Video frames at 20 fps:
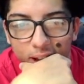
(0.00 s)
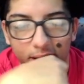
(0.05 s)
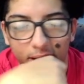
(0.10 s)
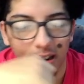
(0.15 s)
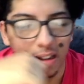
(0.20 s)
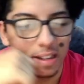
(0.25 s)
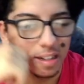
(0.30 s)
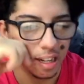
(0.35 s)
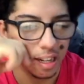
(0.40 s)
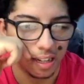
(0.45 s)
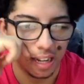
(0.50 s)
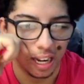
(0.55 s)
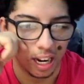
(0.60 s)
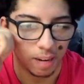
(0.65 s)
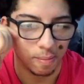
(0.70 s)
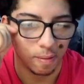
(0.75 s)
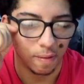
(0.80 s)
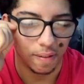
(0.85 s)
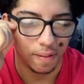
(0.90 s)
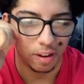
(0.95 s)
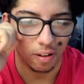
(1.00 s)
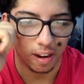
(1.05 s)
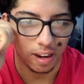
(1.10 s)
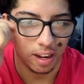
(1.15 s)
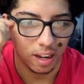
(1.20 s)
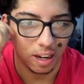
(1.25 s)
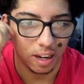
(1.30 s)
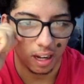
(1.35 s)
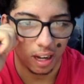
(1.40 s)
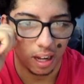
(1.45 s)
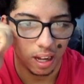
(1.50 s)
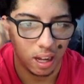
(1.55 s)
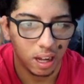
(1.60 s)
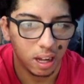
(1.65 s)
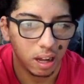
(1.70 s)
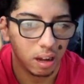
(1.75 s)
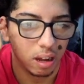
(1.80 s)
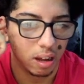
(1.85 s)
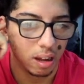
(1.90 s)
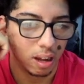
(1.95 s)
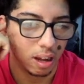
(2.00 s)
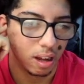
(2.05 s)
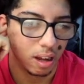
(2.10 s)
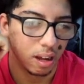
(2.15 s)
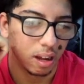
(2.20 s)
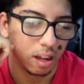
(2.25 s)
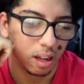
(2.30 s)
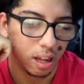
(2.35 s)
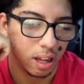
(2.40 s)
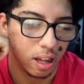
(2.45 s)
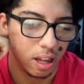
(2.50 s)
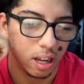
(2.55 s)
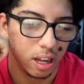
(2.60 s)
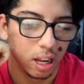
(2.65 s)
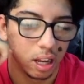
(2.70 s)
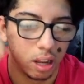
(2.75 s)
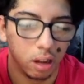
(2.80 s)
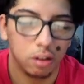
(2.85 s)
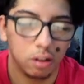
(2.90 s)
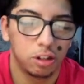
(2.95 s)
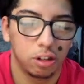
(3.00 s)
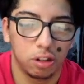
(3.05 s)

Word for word: This is a terrible video idea. Those